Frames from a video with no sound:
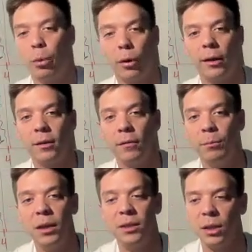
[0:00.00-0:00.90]
productive
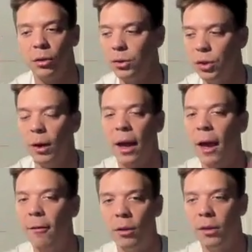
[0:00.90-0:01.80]
beast and you're
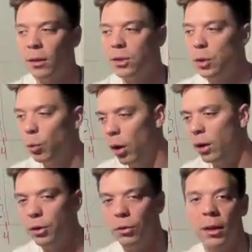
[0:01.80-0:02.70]
doing everything that you
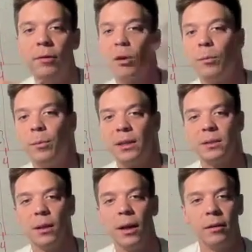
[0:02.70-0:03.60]
want and you're living your
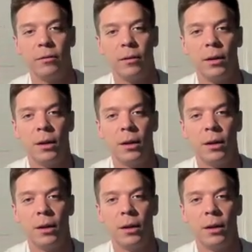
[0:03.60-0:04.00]
best life.